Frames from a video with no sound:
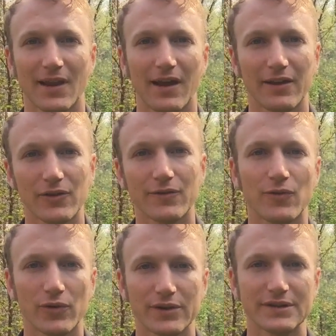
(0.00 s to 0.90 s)
I look
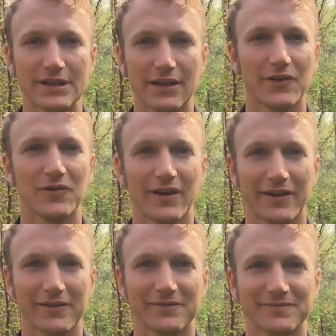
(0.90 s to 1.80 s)
forward to seeing you
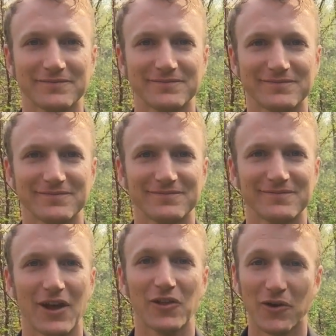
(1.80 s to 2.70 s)
there.
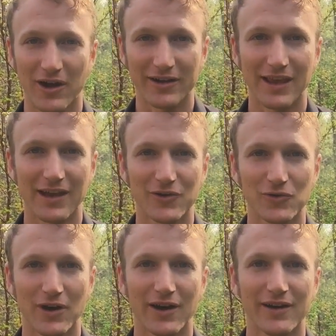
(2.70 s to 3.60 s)
Aloha
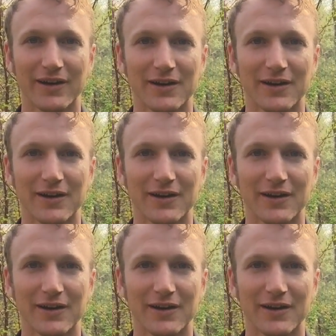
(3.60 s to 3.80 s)
keakua,